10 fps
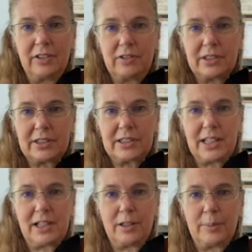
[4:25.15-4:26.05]
just the
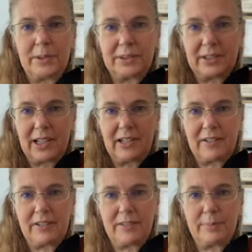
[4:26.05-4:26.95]
elbow. This
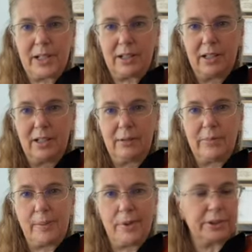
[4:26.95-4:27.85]
is my
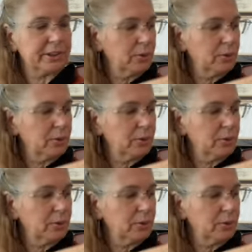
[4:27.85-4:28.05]
motion.